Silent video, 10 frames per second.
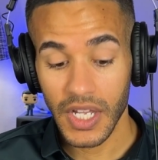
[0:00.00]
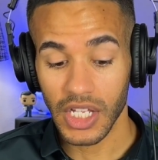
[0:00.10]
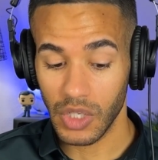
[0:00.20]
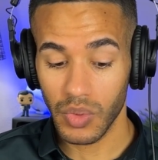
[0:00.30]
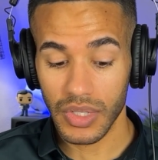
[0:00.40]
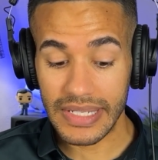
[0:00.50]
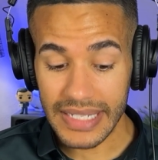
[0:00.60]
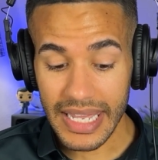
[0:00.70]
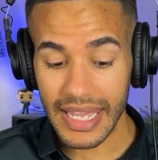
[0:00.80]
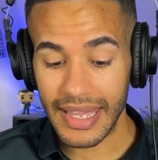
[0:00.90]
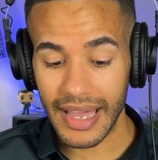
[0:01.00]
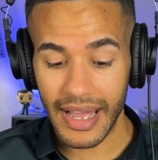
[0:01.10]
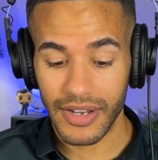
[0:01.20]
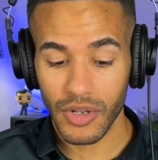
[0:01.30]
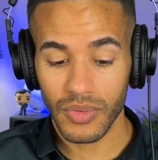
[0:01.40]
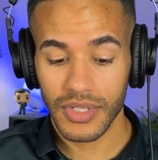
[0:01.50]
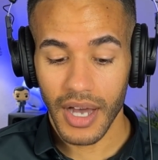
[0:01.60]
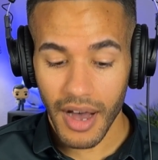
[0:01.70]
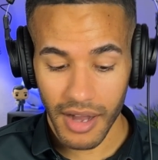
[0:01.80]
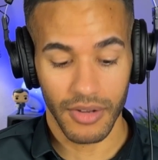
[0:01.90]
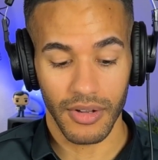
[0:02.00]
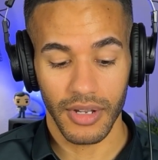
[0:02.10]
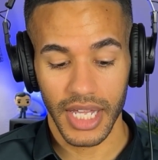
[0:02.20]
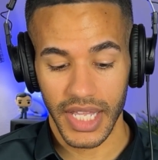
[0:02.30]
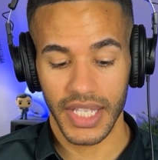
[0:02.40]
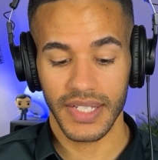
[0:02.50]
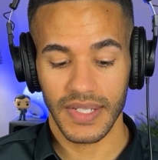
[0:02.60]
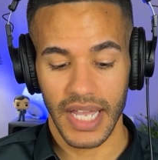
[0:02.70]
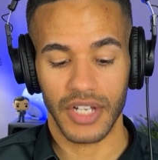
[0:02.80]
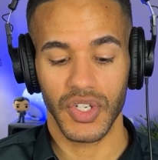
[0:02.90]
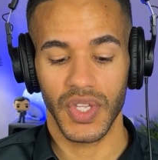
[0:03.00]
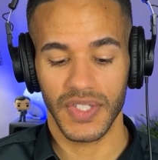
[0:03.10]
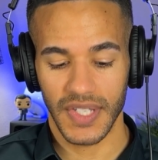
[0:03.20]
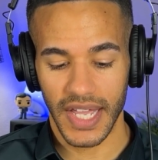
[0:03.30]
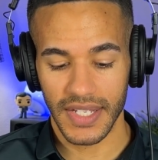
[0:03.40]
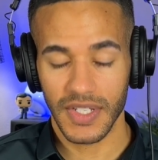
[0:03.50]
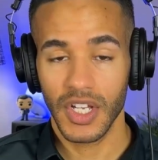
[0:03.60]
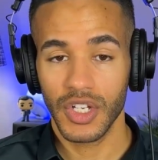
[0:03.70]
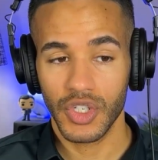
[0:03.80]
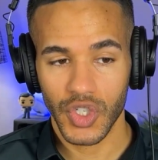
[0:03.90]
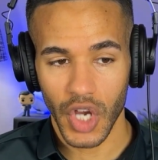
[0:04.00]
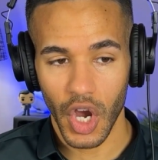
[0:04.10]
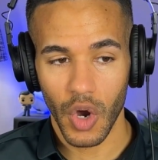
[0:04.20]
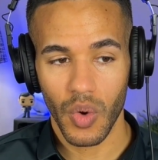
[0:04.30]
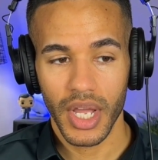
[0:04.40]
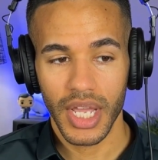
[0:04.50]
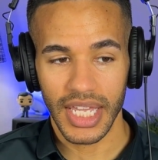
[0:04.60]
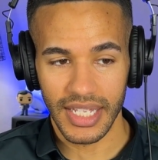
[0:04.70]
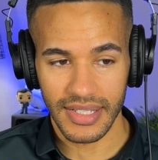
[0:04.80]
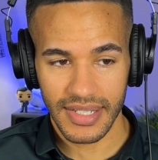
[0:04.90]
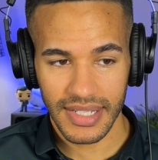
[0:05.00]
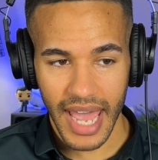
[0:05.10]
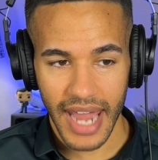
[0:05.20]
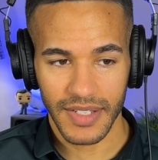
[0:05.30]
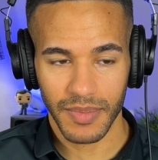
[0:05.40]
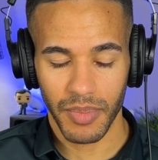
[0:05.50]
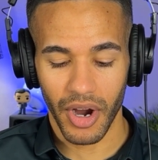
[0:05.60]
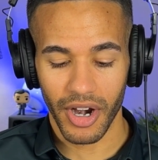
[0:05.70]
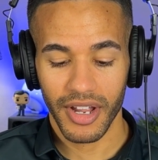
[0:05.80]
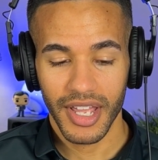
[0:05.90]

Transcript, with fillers: you will see a new toggle in this section that says show in status bar.